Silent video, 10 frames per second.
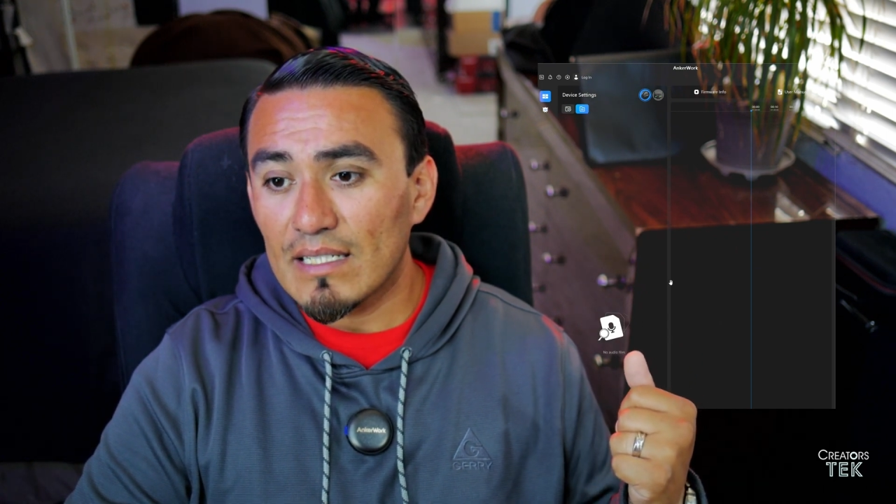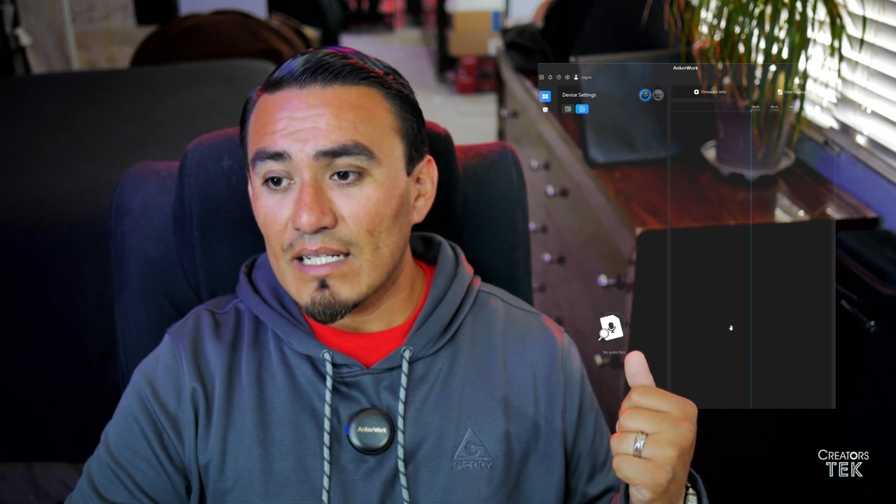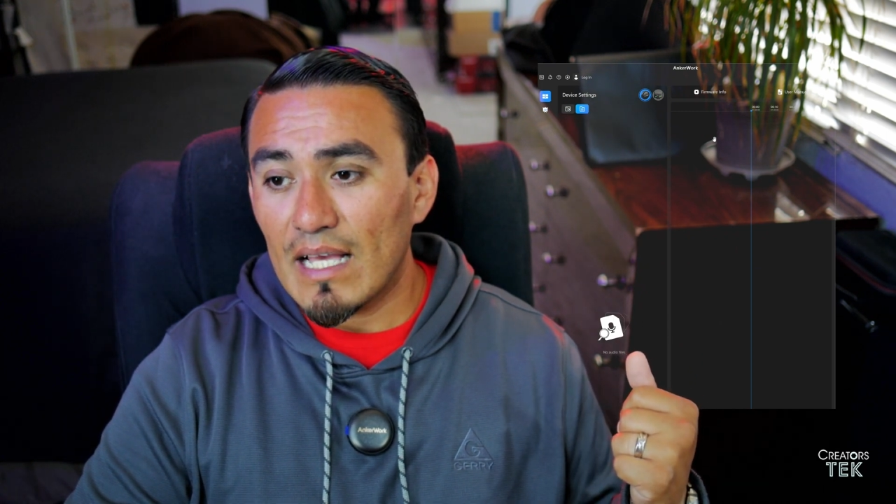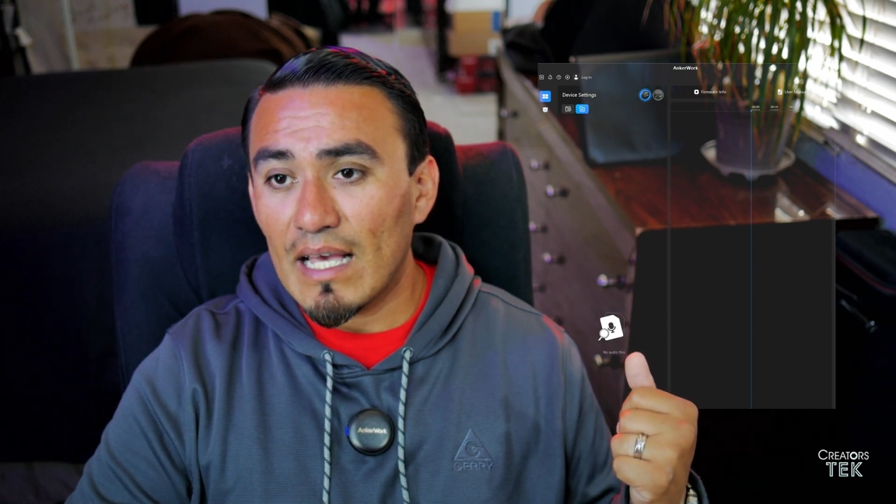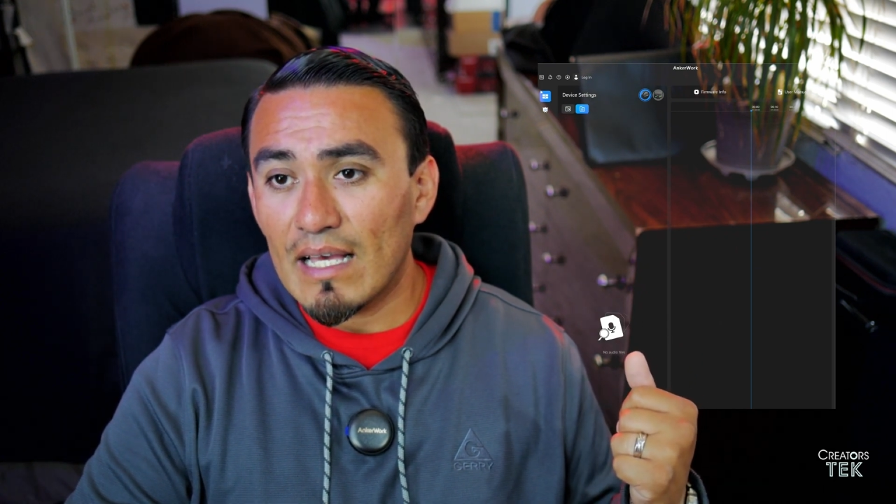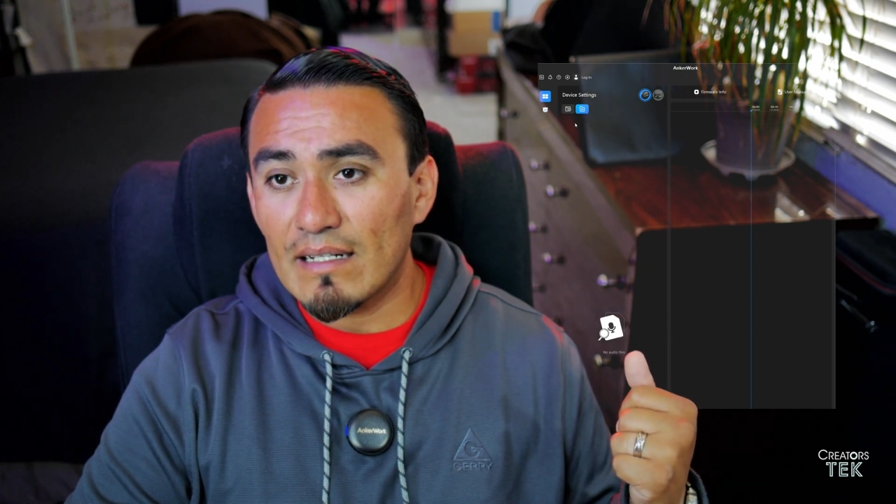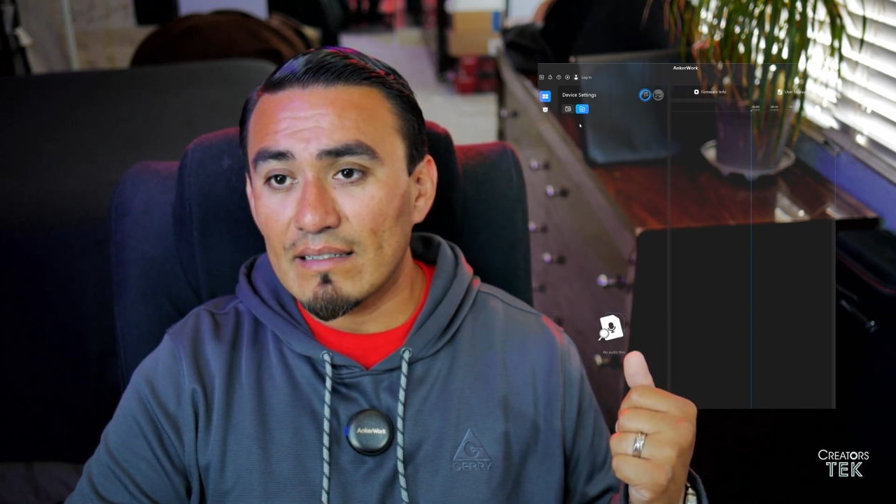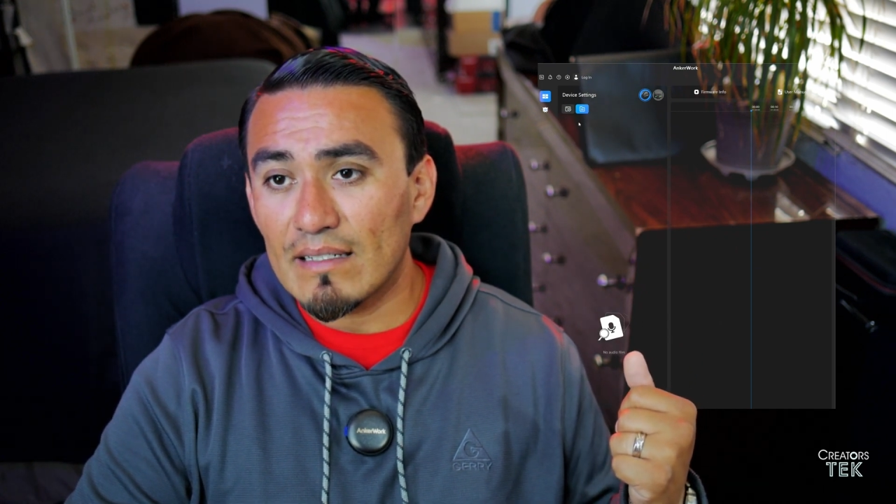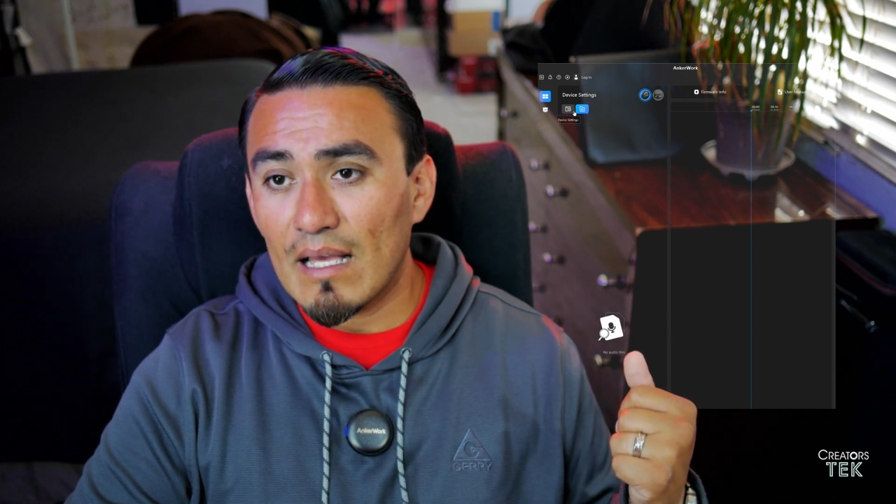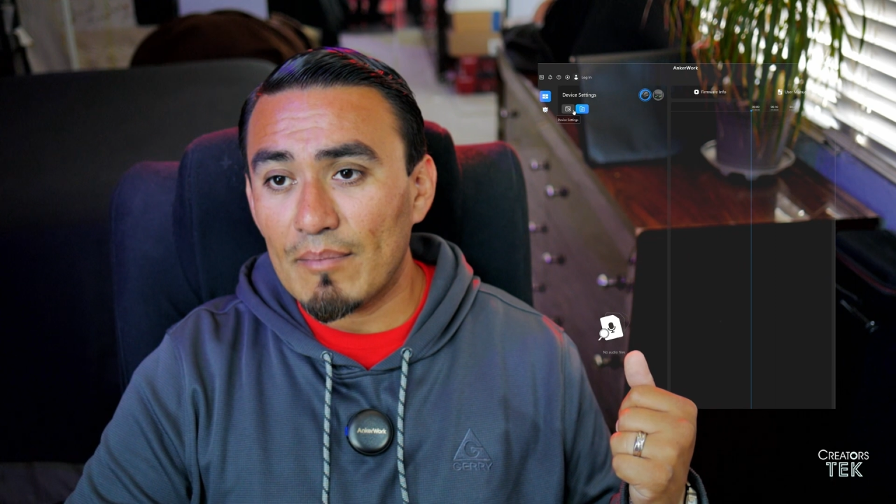
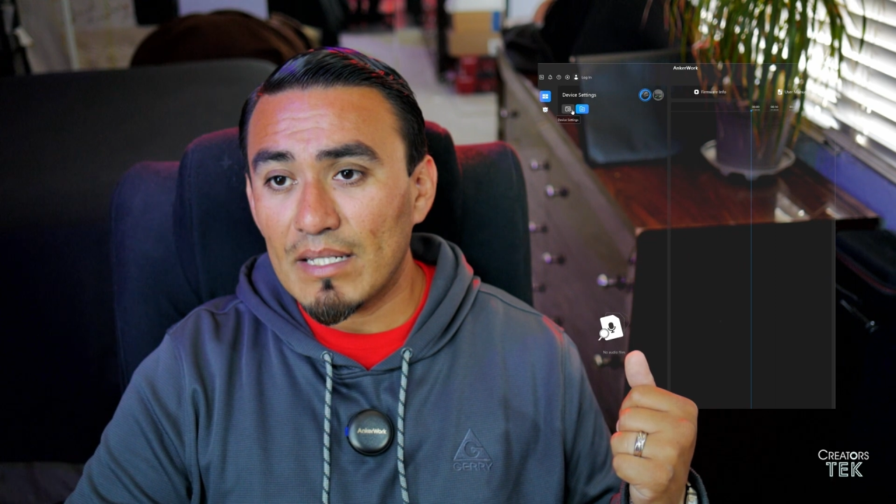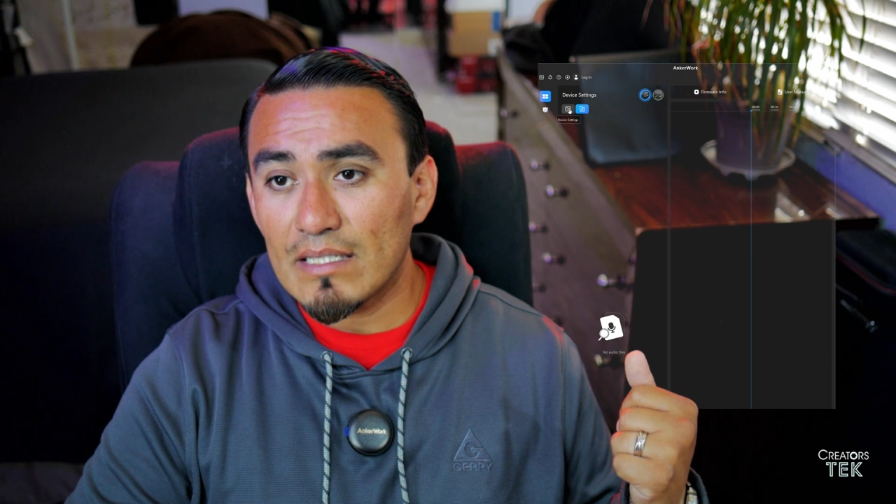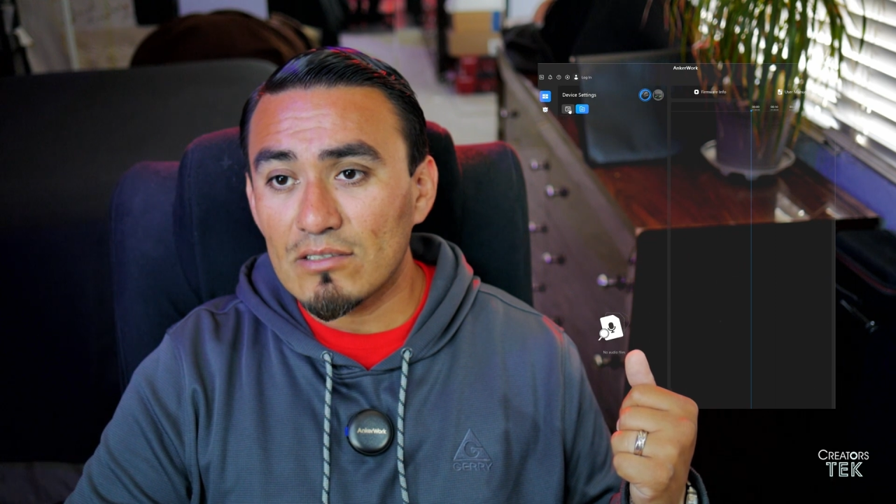and I mean, it's